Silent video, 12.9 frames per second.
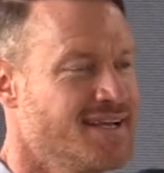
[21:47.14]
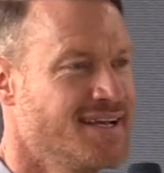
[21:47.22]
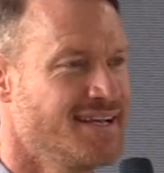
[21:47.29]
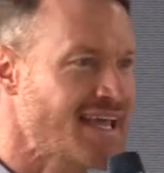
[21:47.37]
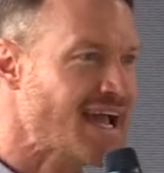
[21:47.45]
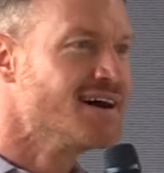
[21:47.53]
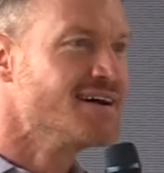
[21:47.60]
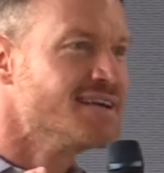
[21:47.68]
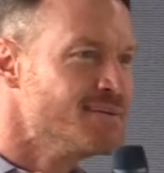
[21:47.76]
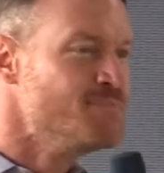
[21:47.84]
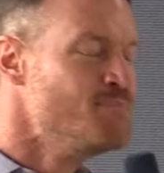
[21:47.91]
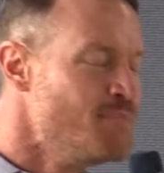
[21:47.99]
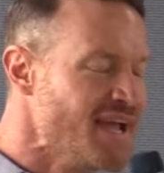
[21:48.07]
Yeah,
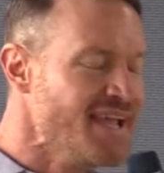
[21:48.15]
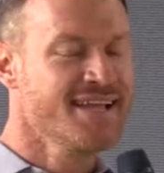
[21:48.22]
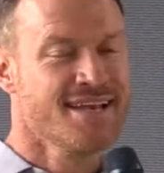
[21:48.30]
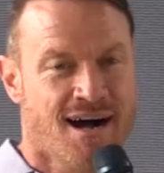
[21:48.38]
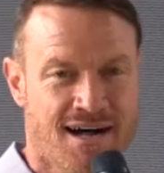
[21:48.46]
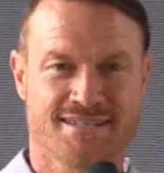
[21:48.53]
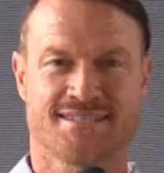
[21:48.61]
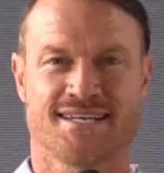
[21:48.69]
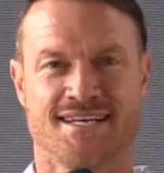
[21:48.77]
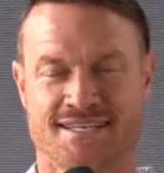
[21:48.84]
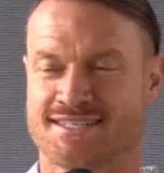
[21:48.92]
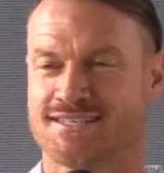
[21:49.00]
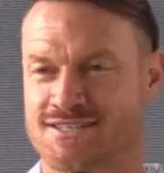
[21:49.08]
it may not taste as